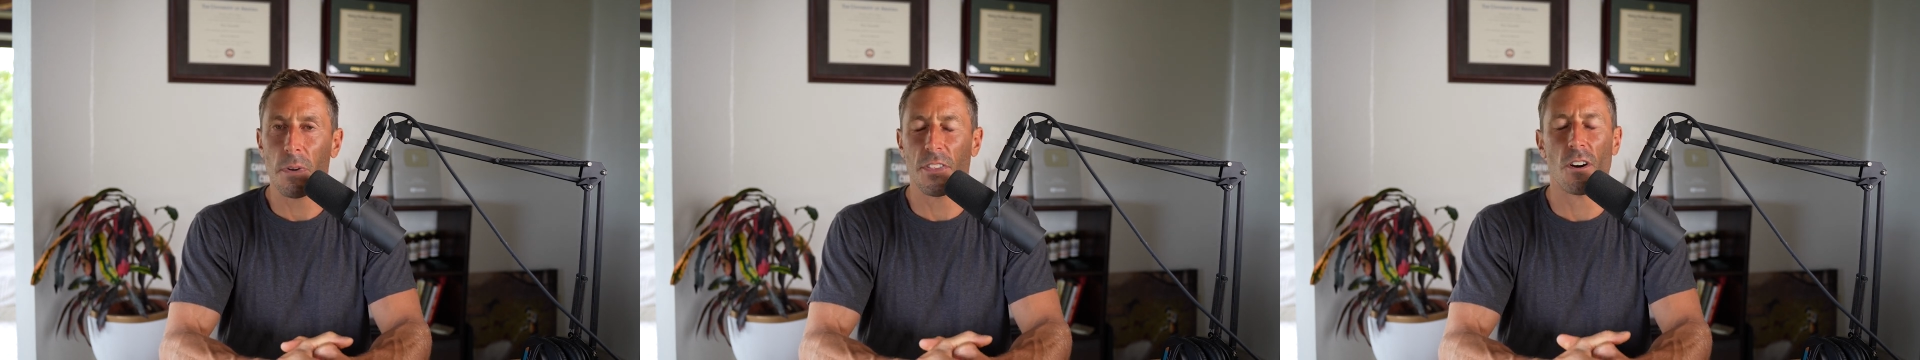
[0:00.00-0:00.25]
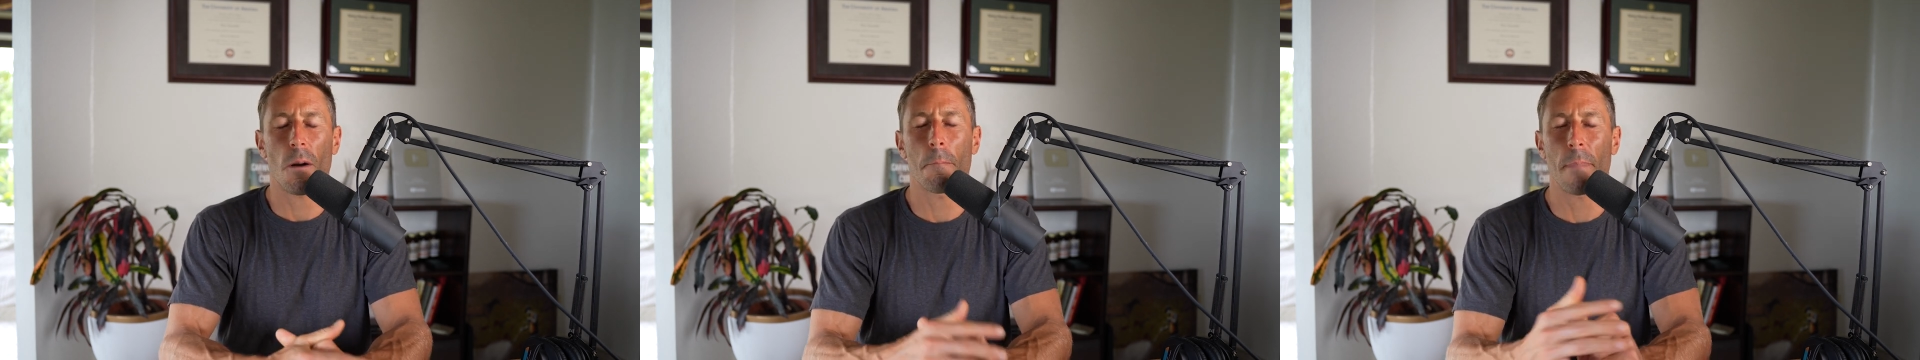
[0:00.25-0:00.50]
But
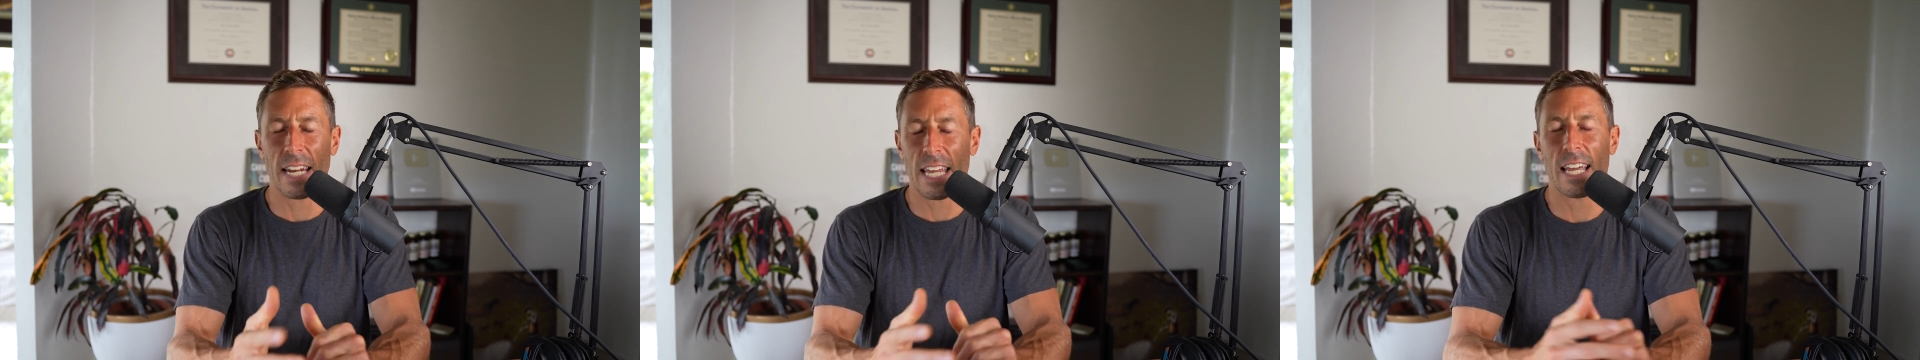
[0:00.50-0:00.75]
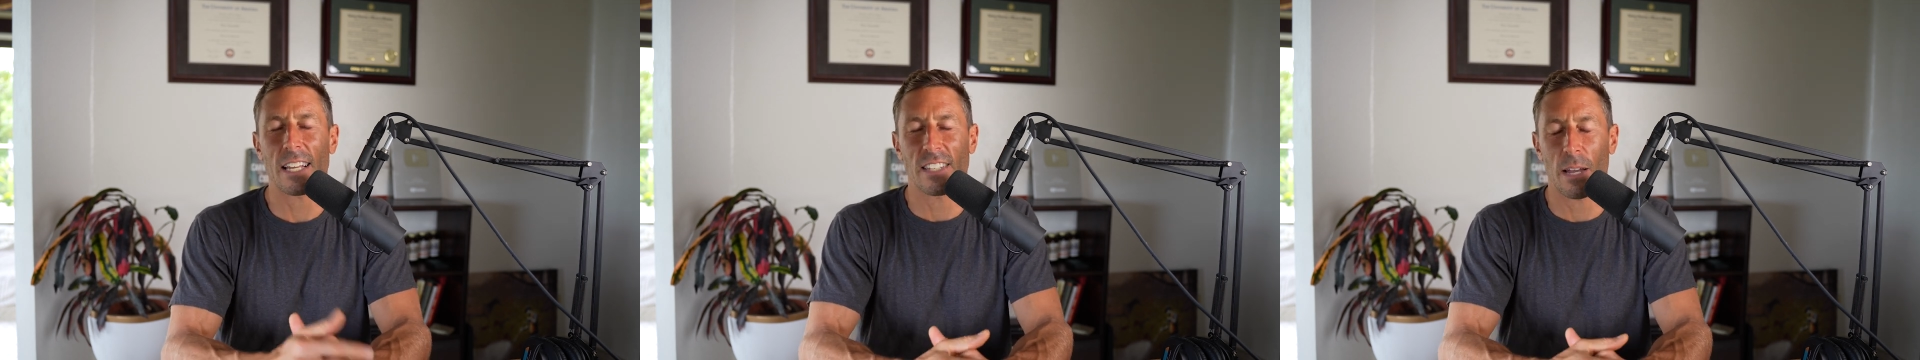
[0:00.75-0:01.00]
there are
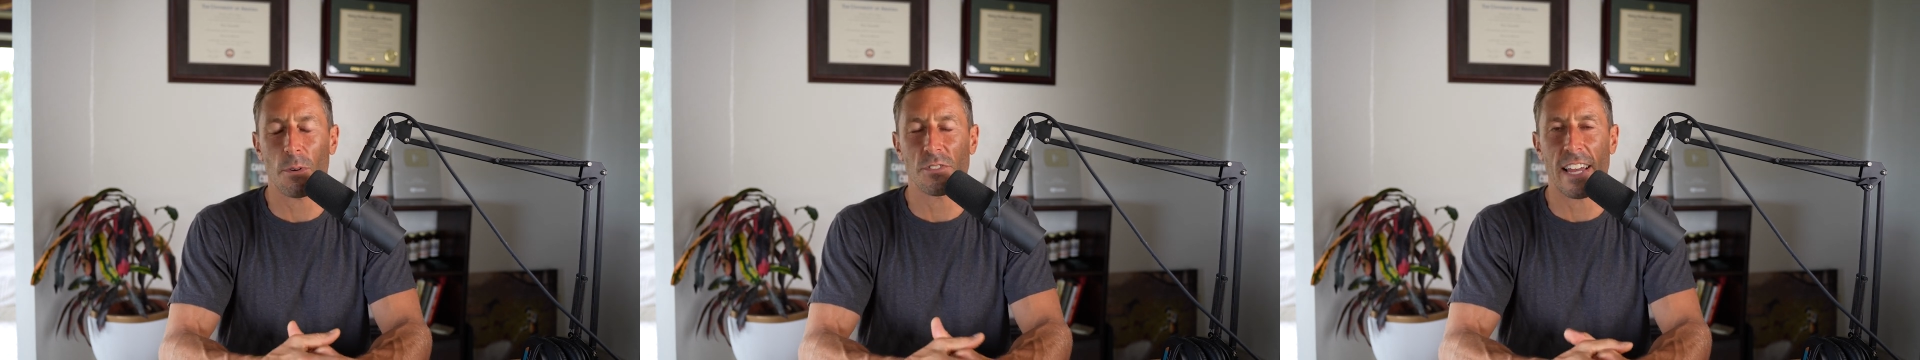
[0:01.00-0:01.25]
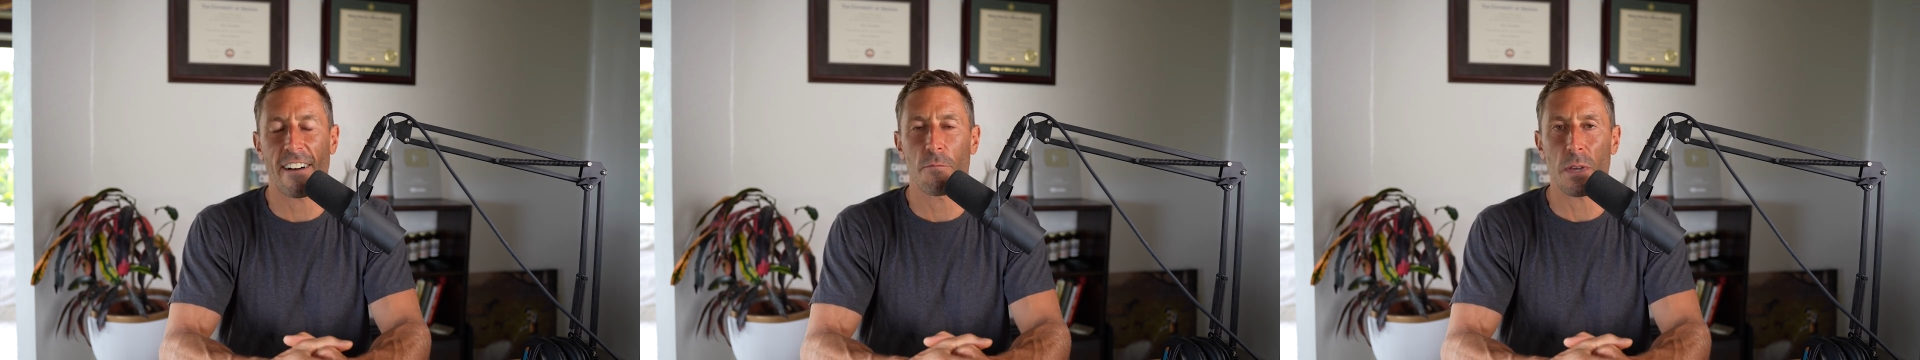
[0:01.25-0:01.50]
many
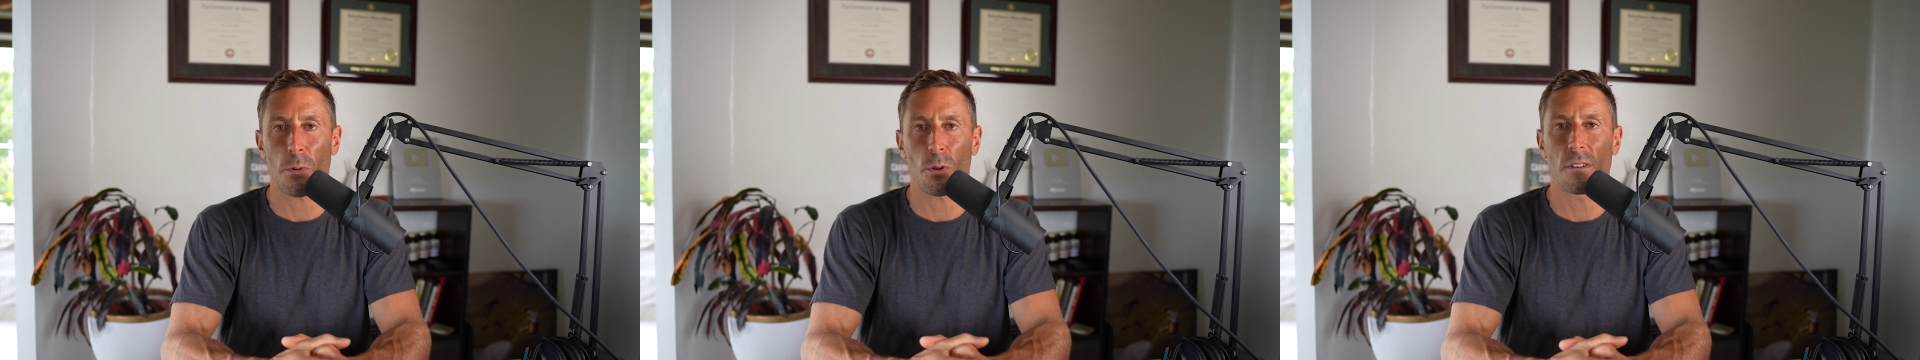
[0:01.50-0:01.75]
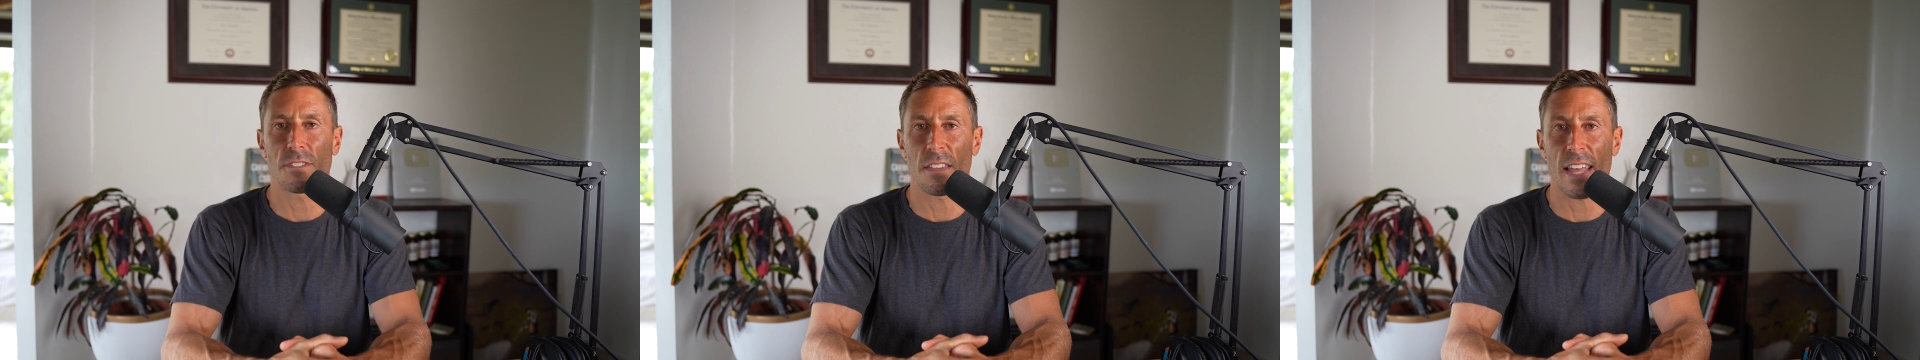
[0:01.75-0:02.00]
examples now of people
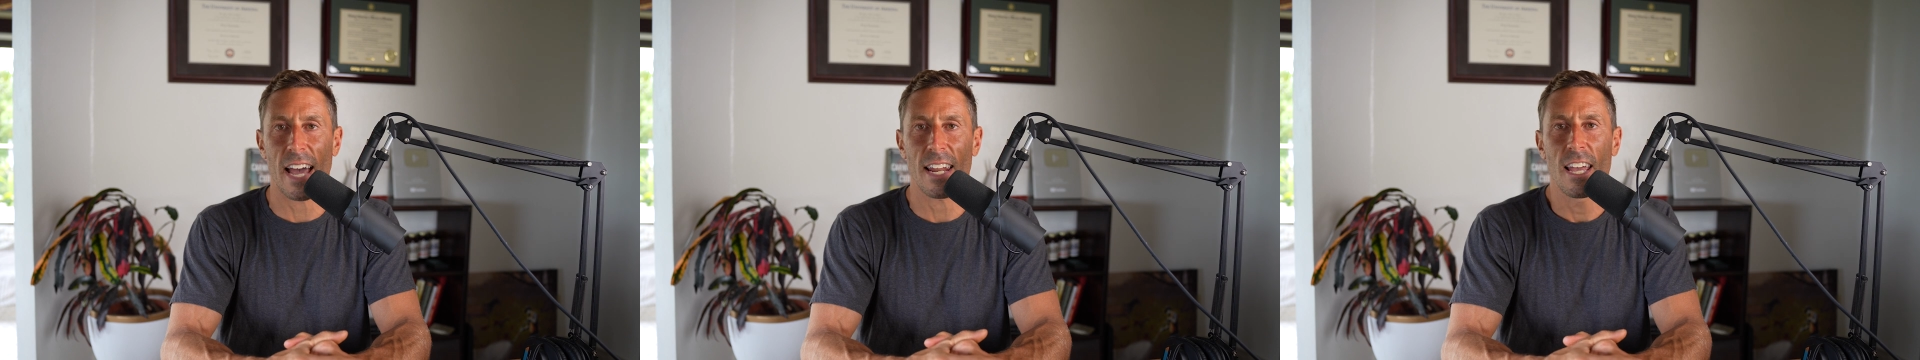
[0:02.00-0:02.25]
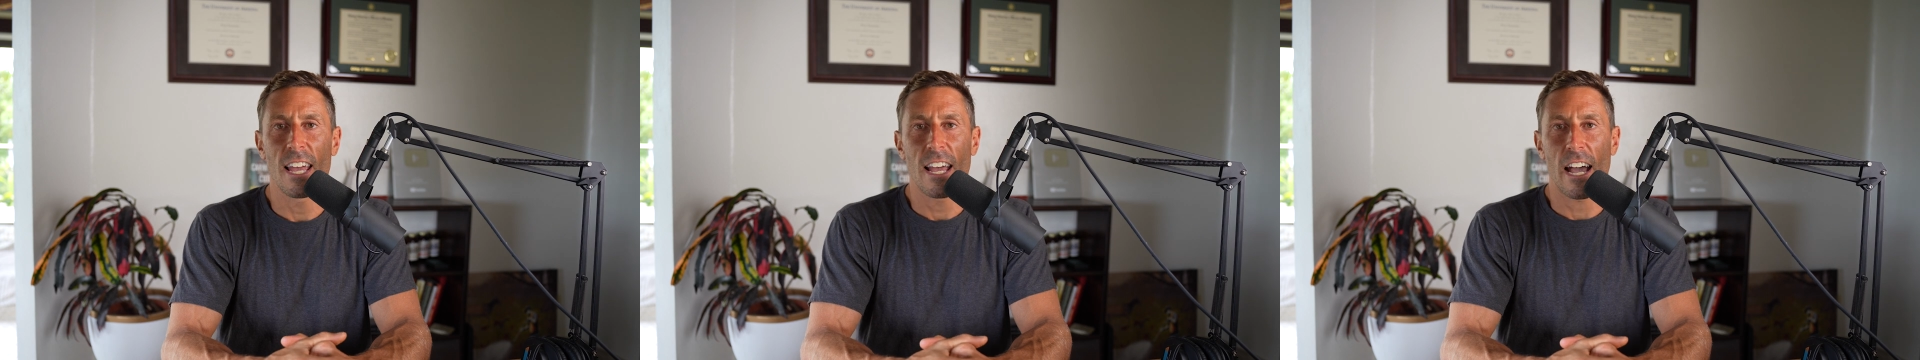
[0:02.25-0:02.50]
who have done that
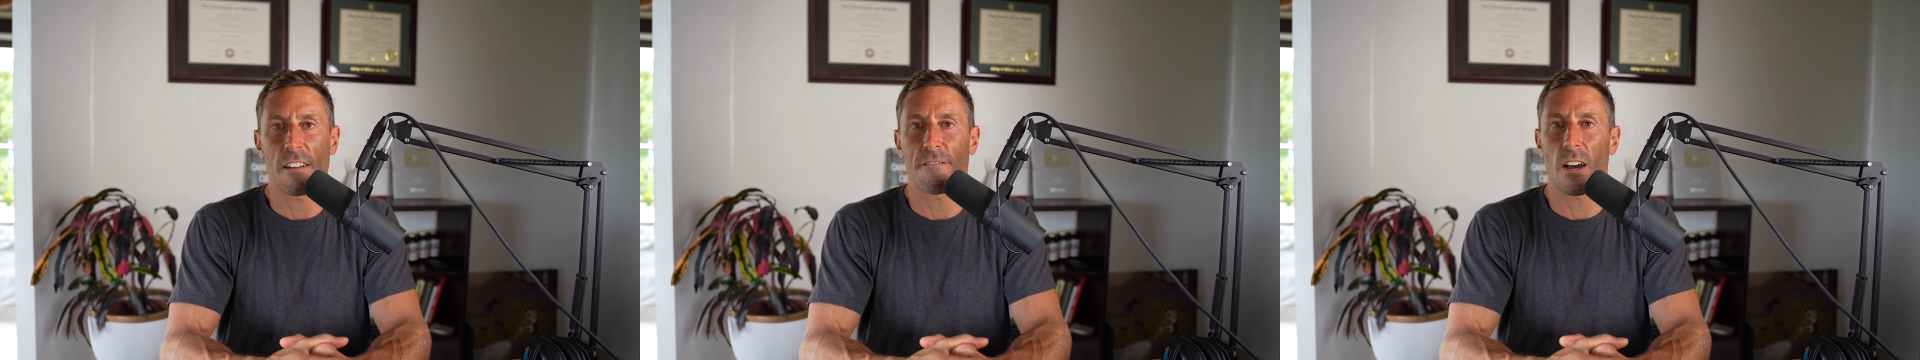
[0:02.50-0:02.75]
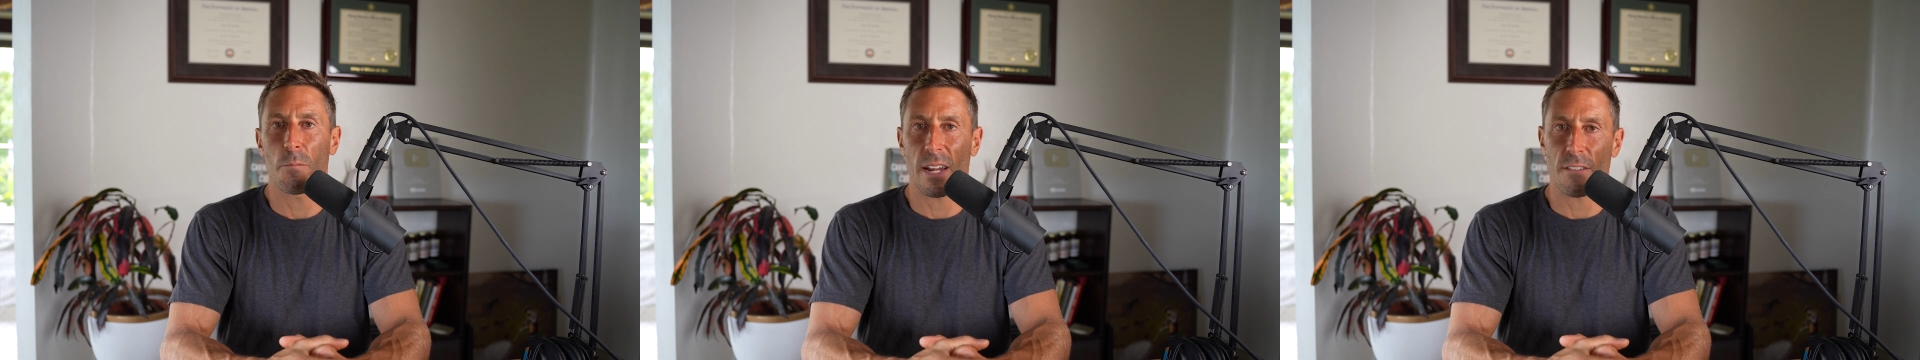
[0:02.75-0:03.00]
and
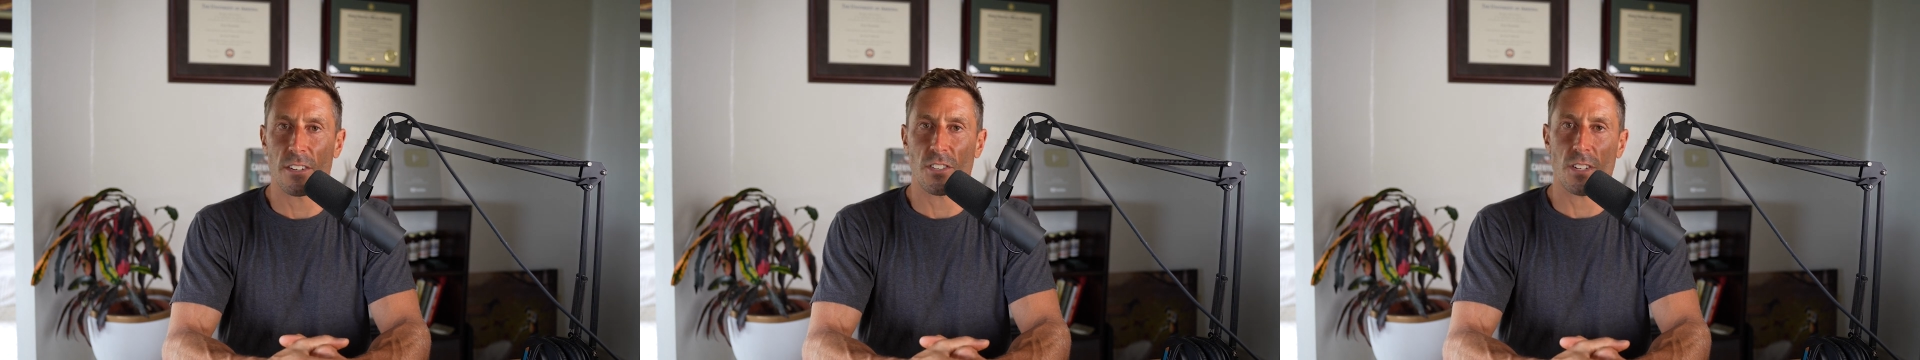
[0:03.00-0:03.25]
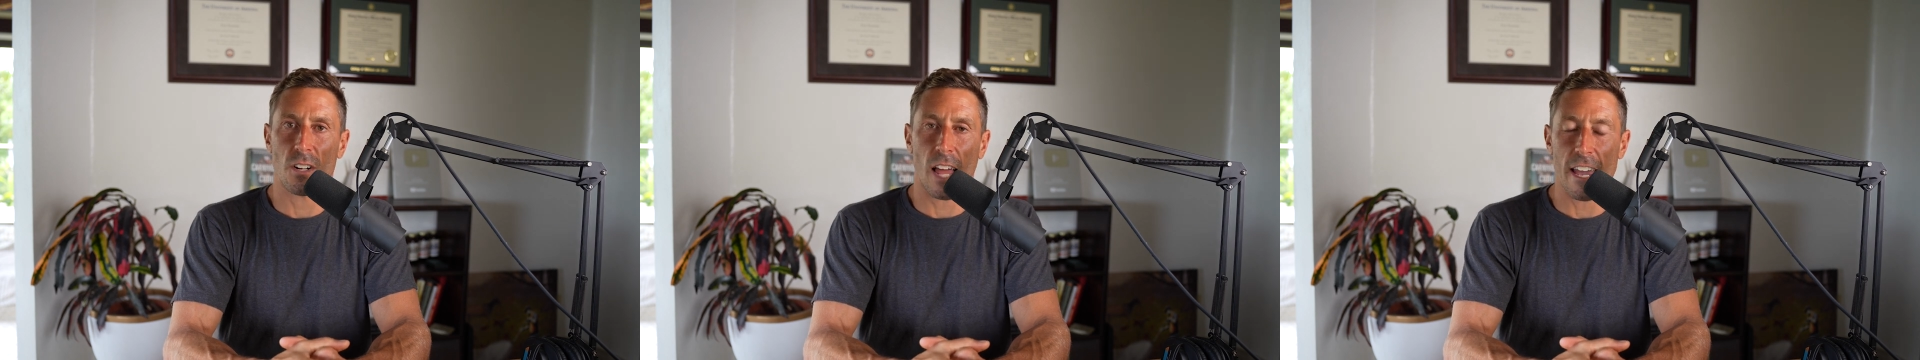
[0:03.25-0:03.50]
found
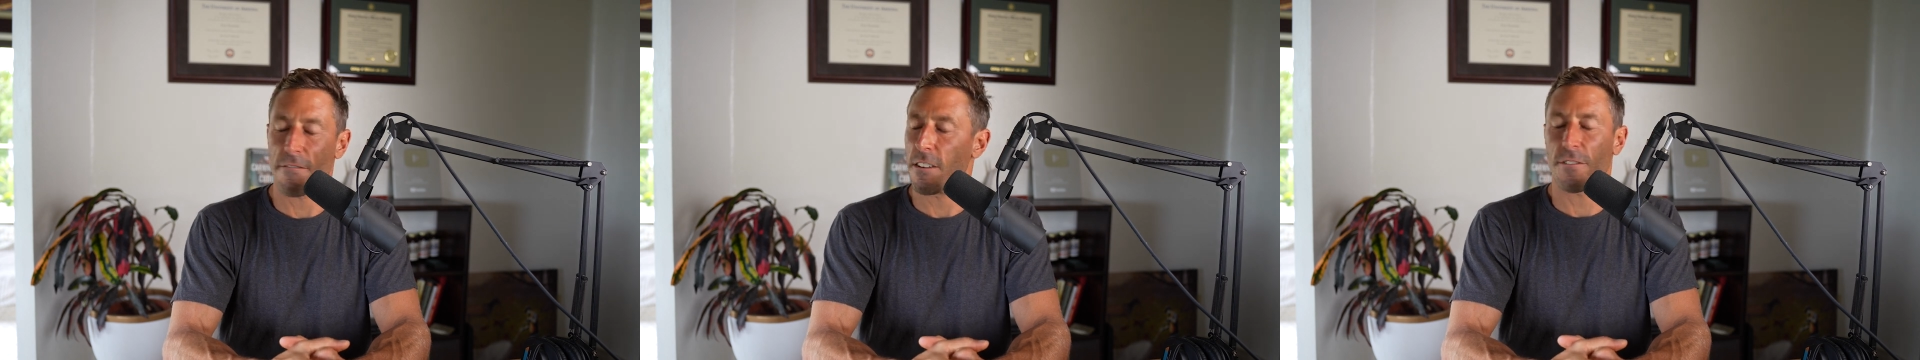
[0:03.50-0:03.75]
benefits in their life.